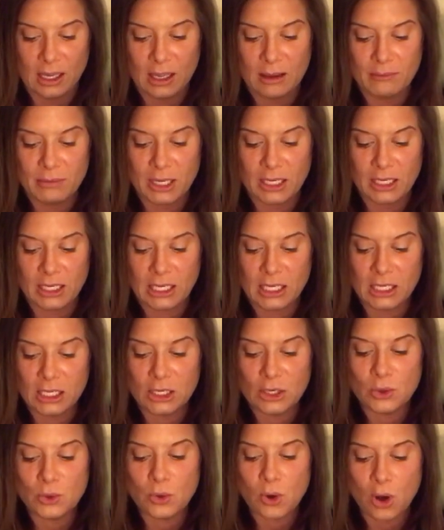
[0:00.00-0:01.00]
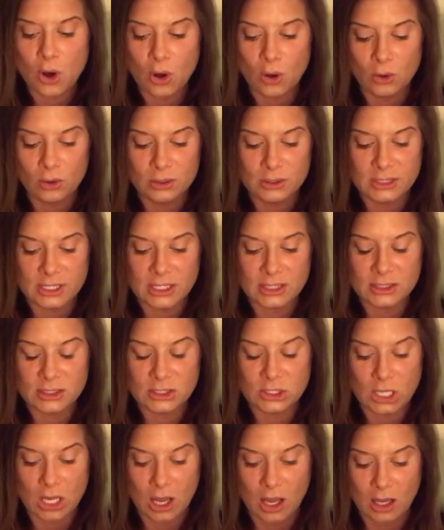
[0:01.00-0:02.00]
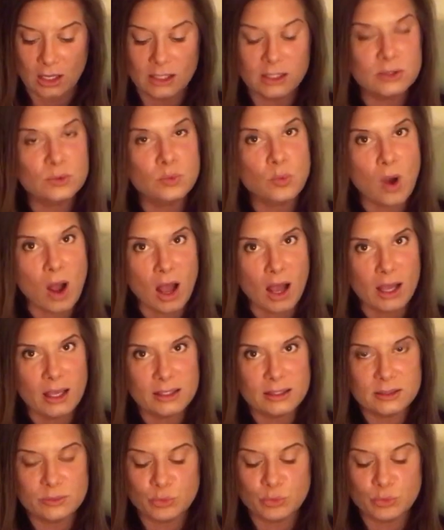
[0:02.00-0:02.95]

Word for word: but he who holds his tongue is wise.